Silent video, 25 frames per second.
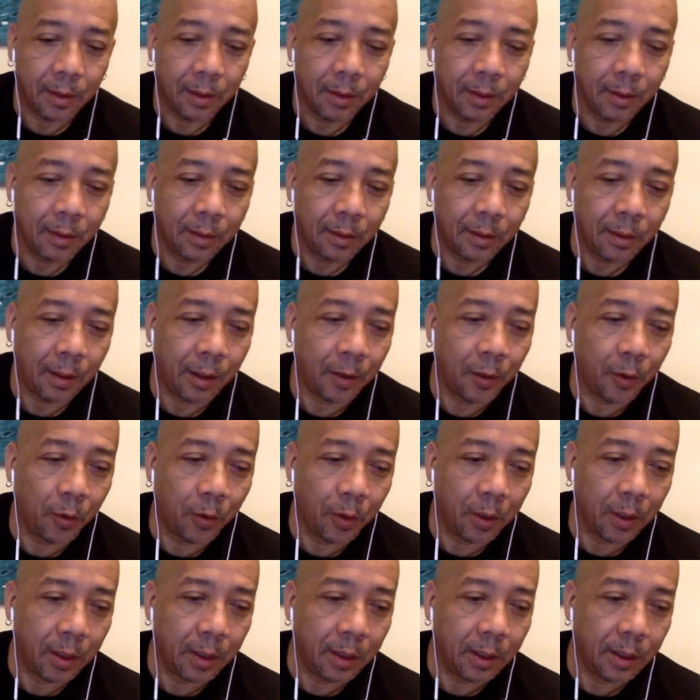
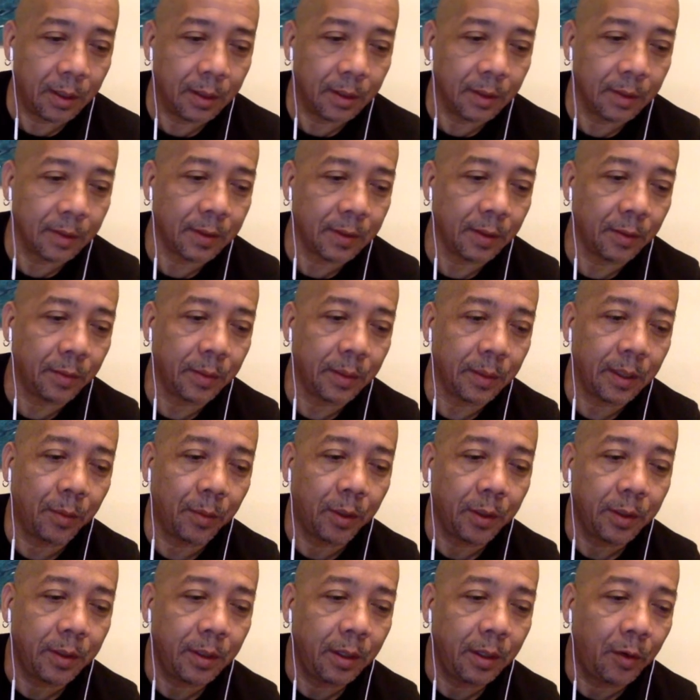Yeah,
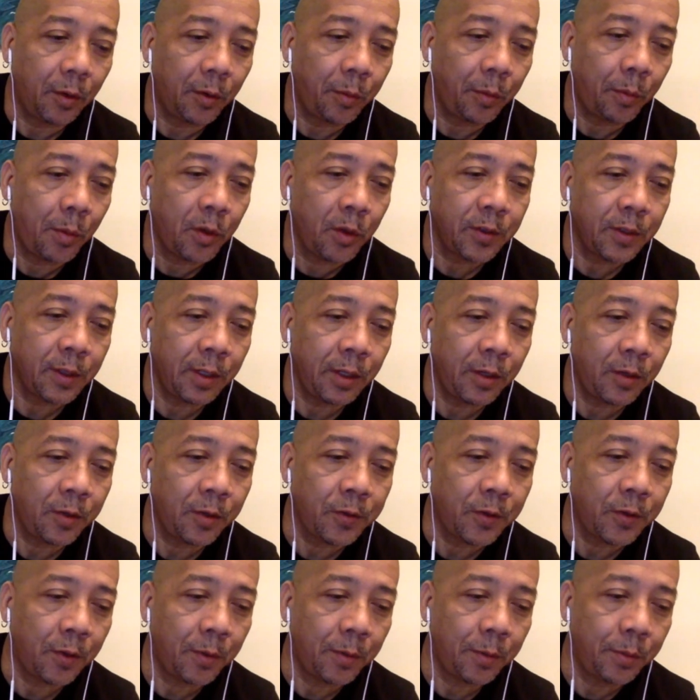but yeah, Muscle, you know
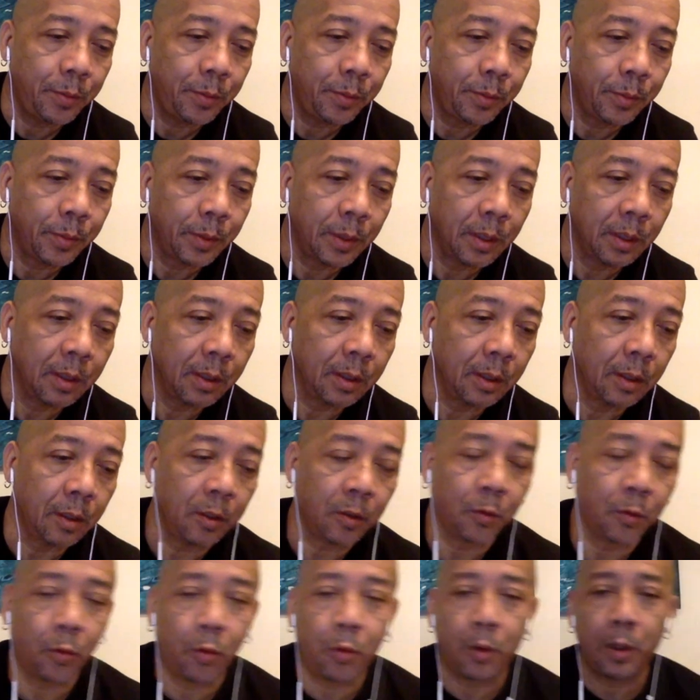something? Mm-hmm.
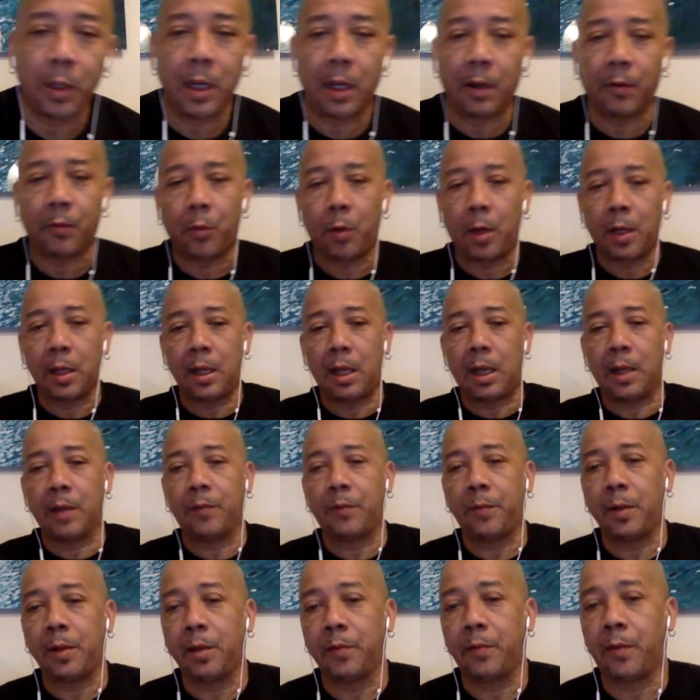All have one life to
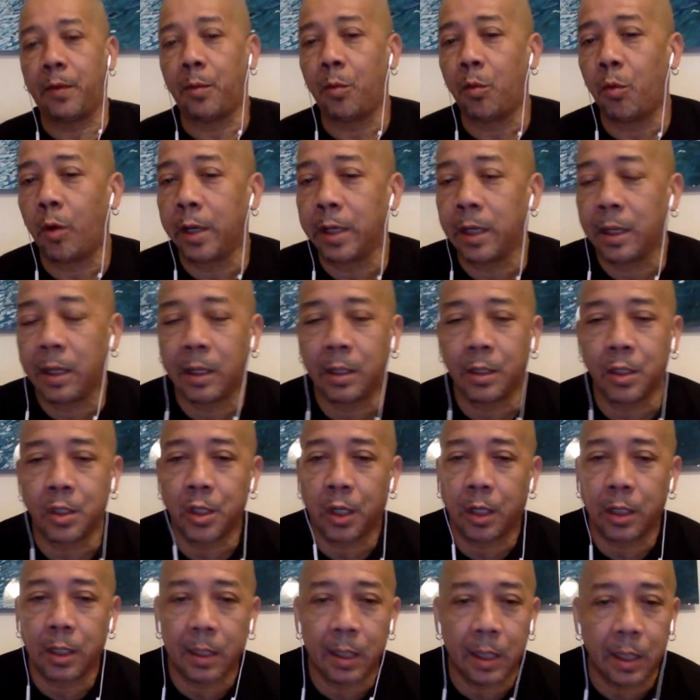live and more you enjoy
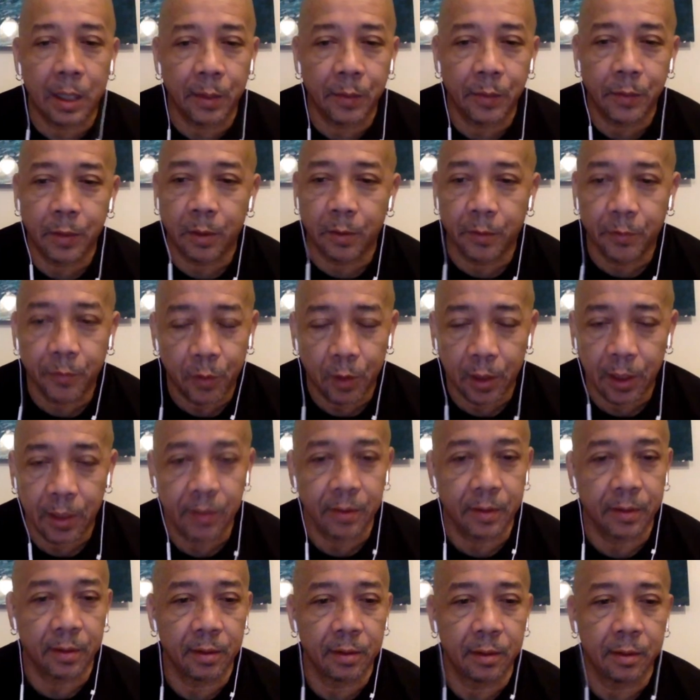your life to the fullest.